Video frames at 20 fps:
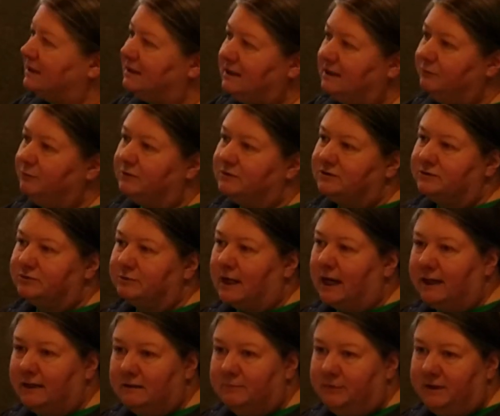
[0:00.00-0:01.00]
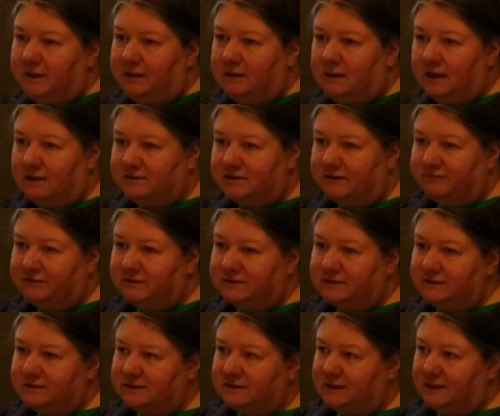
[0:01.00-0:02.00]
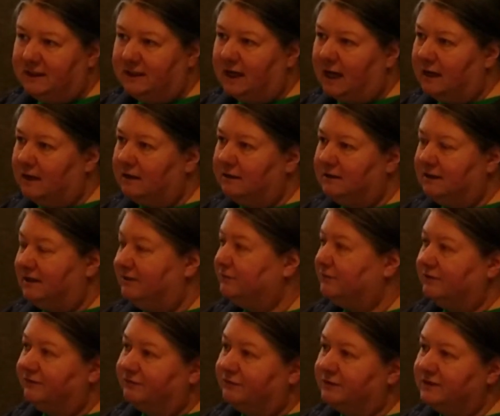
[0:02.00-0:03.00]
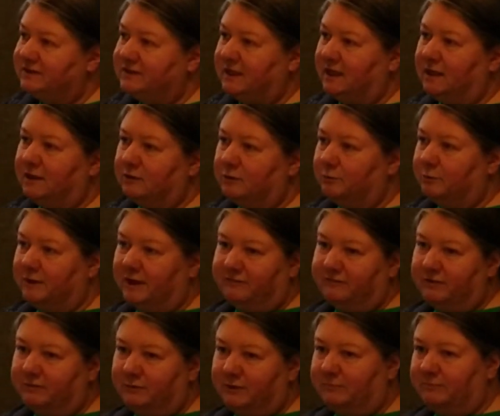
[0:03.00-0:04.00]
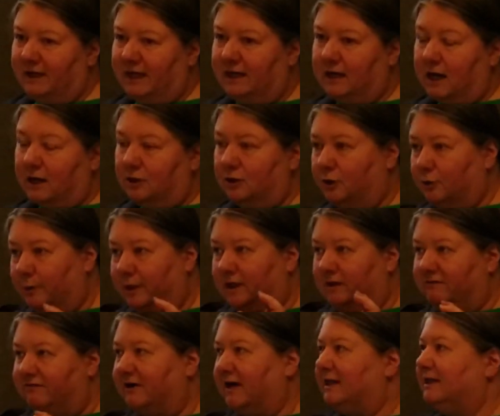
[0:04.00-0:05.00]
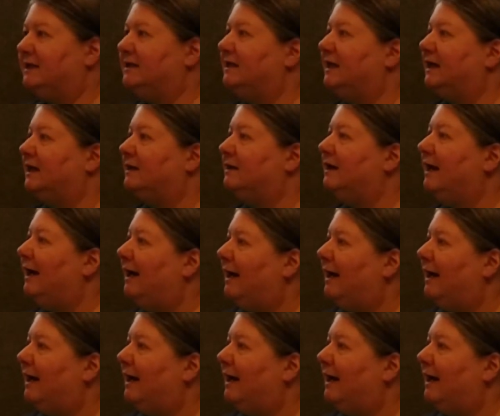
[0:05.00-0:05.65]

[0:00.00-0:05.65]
he will try to be at Jefferson City on either the first day or whatever we make our green filing day,